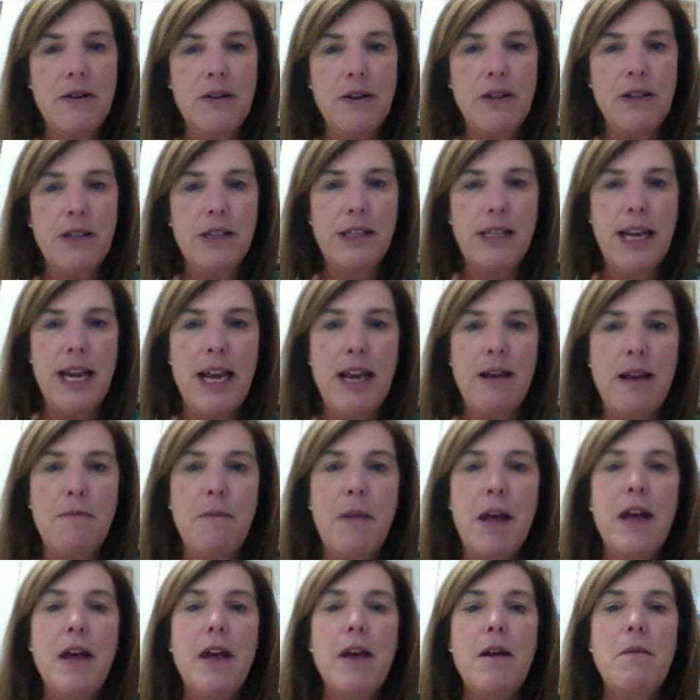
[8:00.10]
are the same,
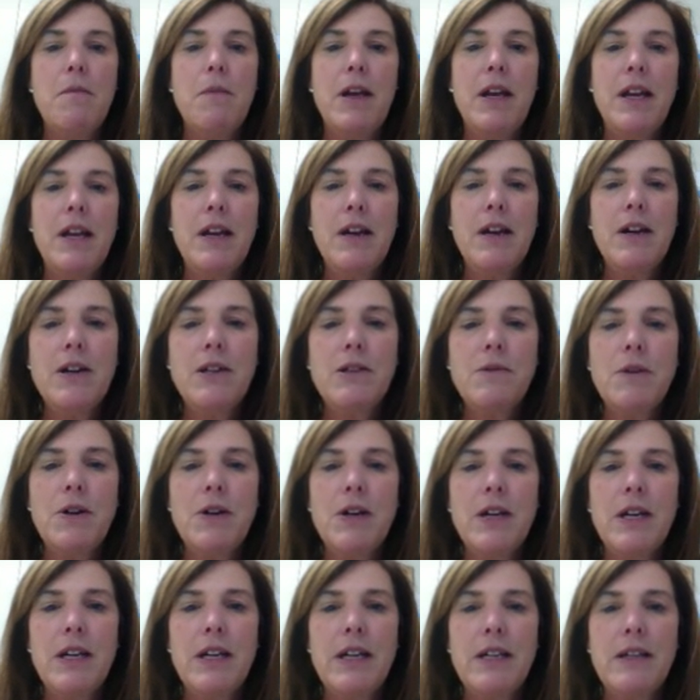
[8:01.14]
but here's where
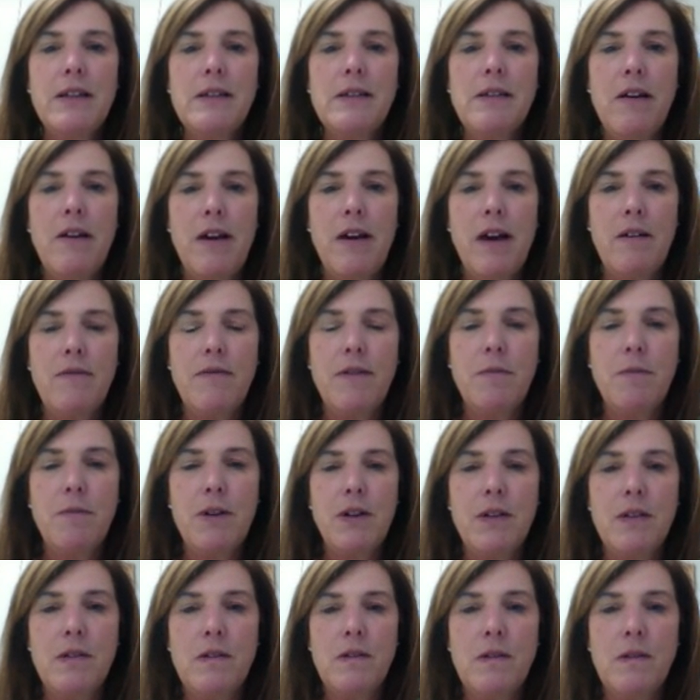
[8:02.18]
it gets off. I'm going
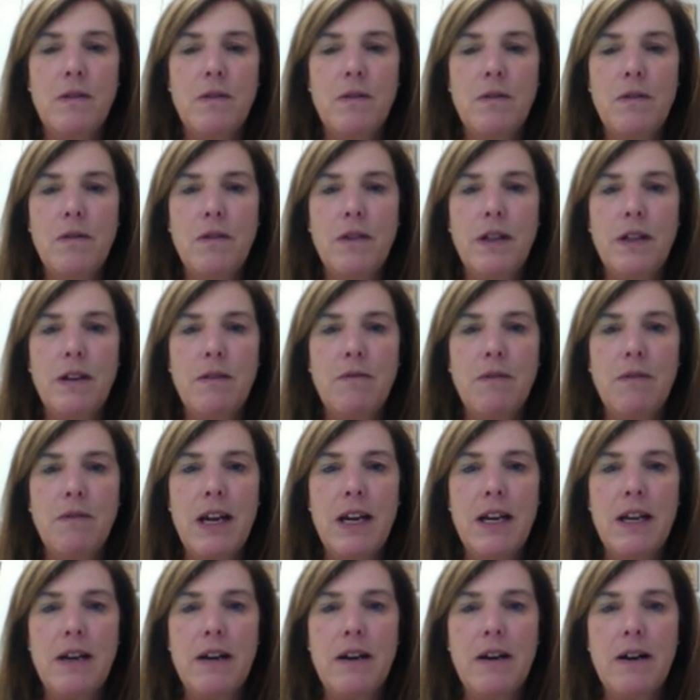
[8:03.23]
to circle it
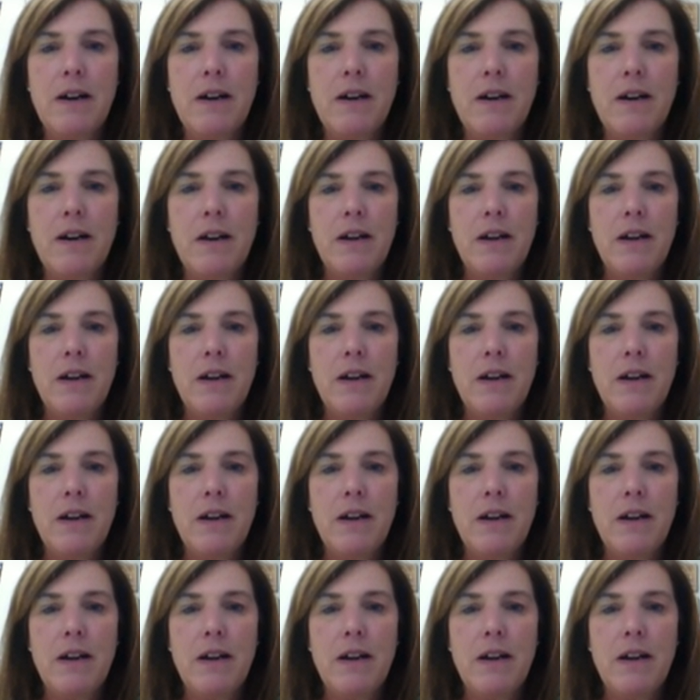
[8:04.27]
right here.